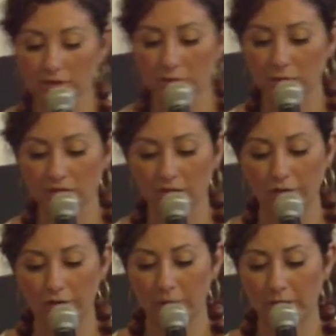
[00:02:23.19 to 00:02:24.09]
So
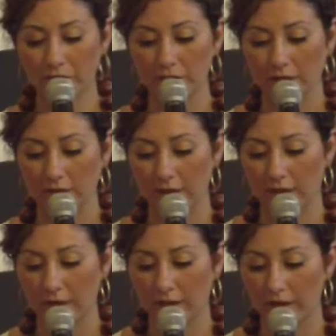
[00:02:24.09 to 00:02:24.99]
Mostafa mentioned
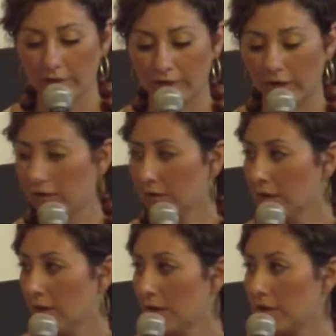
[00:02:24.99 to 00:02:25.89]
that he
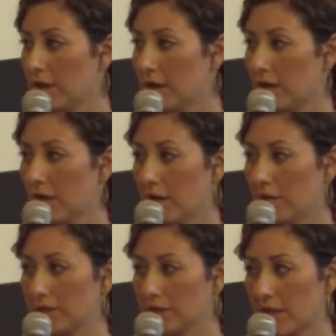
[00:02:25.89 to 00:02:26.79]
felt that
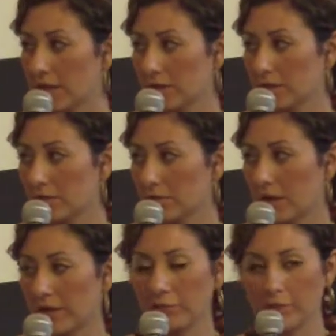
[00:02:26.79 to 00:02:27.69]
the test
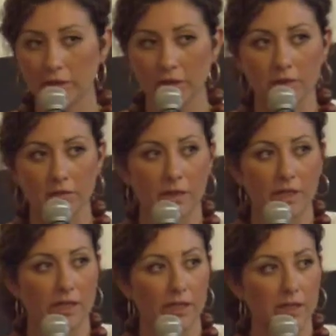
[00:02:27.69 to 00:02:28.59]
kind of mirrored
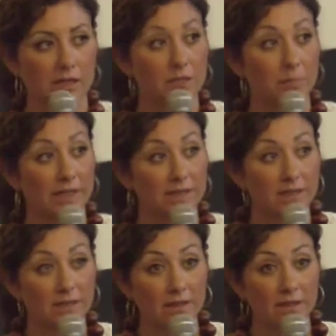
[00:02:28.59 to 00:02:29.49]
what he
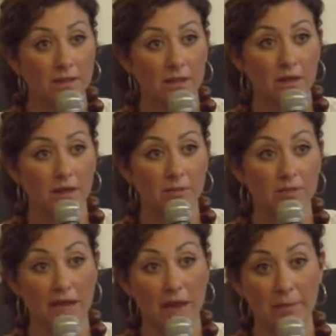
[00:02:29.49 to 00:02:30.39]
expected
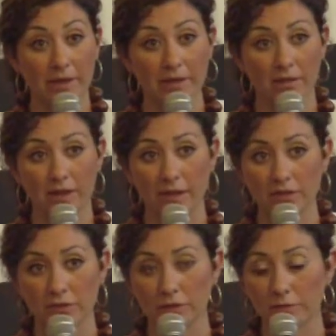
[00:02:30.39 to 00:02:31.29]
to happen in the
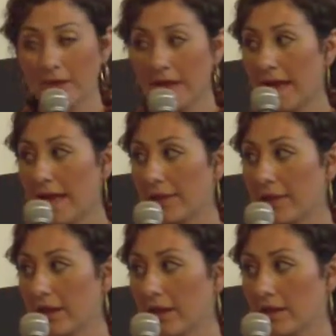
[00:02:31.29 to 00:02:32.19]
classroom, and
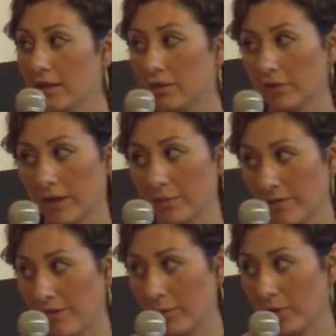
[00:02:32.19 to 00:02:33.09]
then, correct me
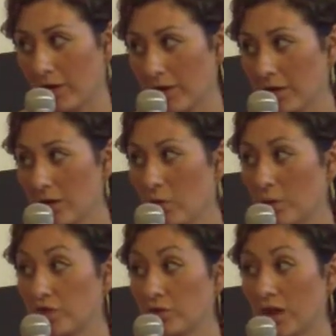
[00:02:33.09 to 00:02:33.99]
if I'm wrong,
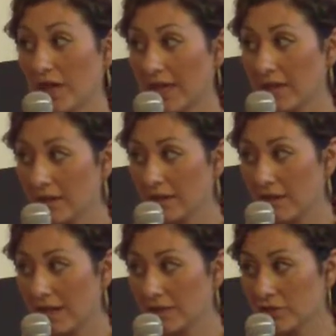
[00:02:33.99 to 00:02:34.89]
once you got in the
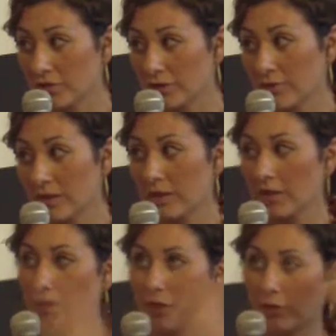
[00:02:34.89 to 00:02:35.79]
classroom,
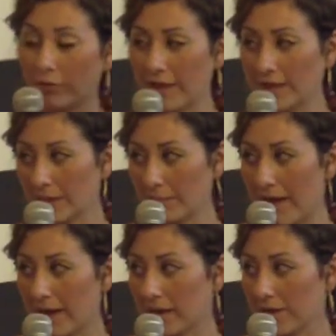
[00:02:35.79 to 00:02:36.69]
reflecting
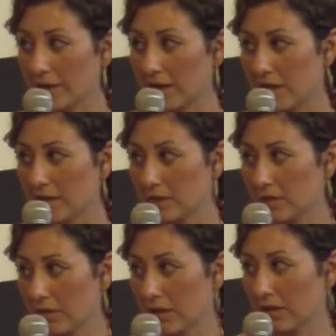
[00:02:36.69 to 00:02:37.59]
back on the test,
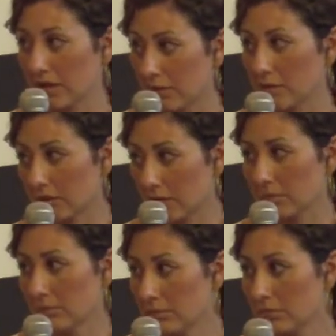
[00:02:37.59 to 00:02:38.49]
you thought that there was
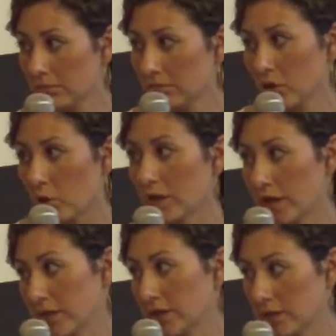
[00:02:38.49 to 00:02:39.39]
some
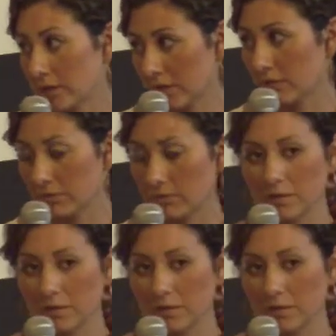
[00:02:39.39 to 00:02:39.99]
correlation or some